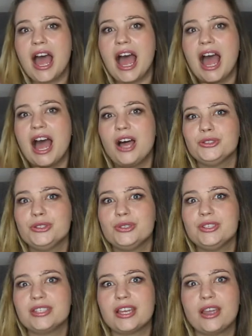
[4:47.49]
how
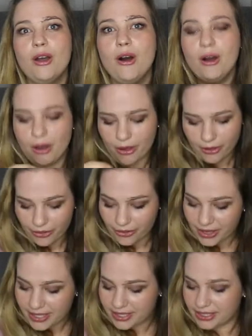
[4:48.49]
to say, oh,
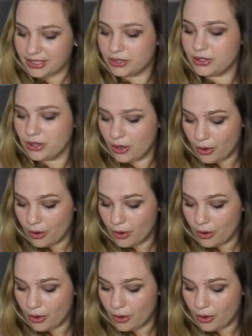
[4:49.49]
this is